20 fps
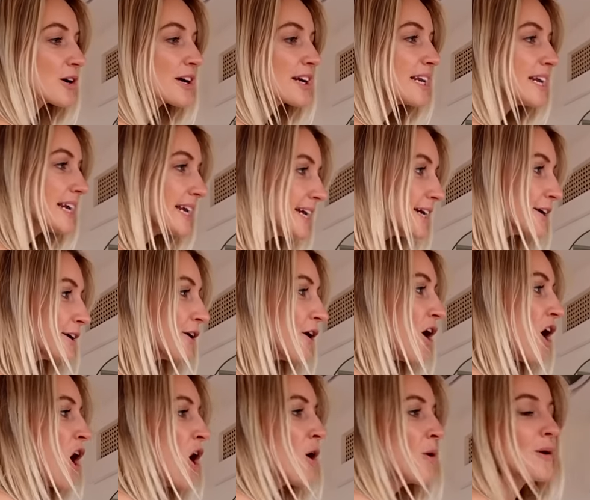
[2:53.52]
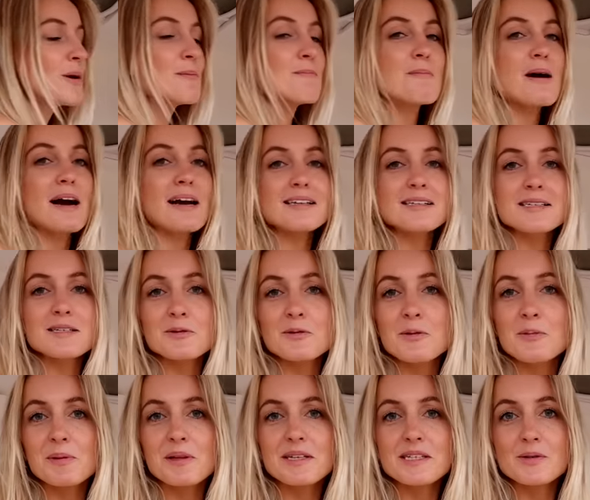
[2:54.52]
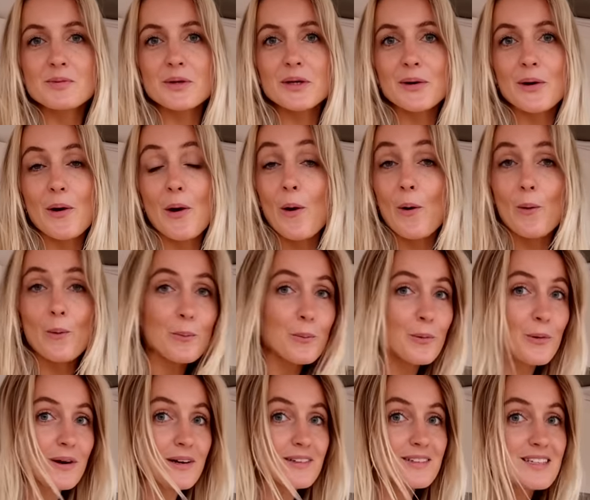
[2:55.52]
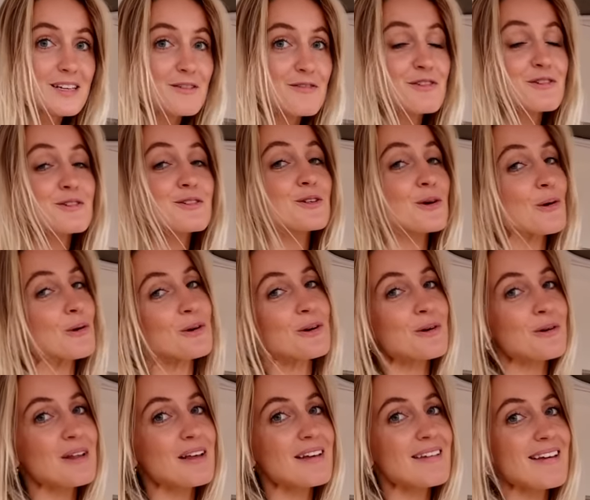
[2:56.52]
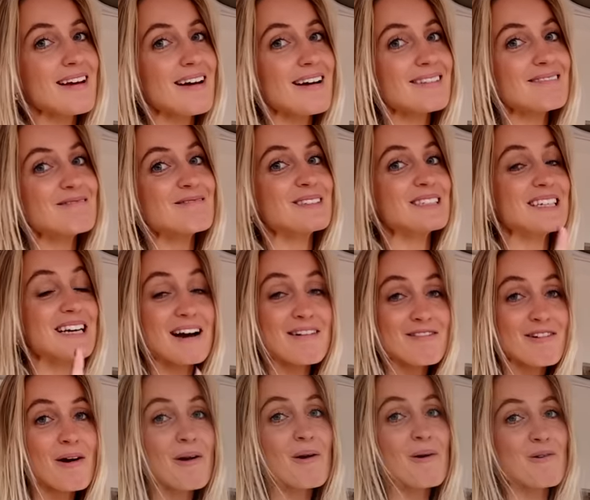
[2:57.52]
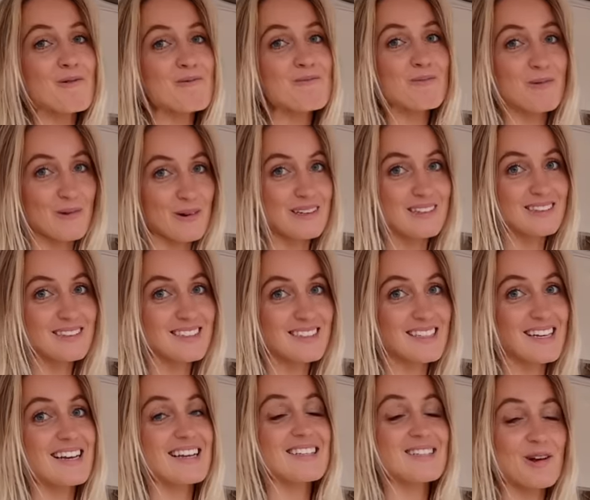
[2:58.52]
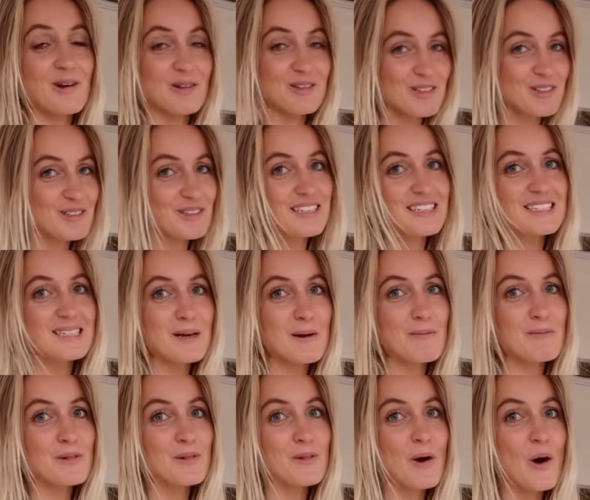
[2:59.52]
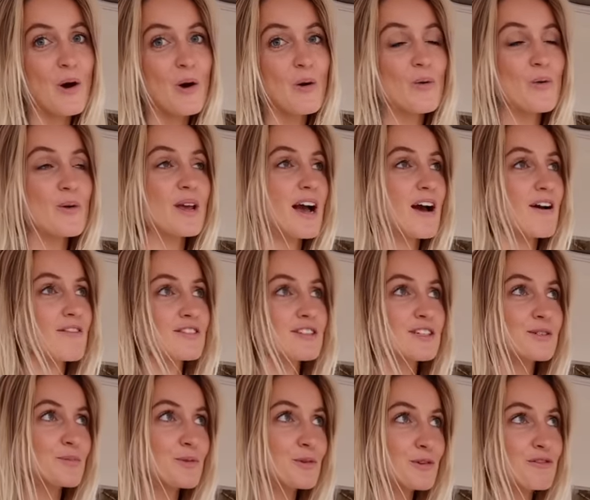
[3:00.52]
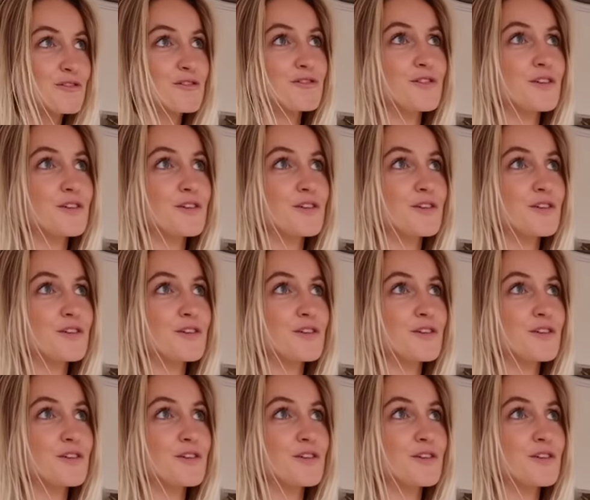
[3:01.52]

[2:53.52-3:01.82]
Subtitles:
right here. We might still replace it with our own prints. If you don't know that yet, we have our own prints. It's also linked down below. We have these beautiful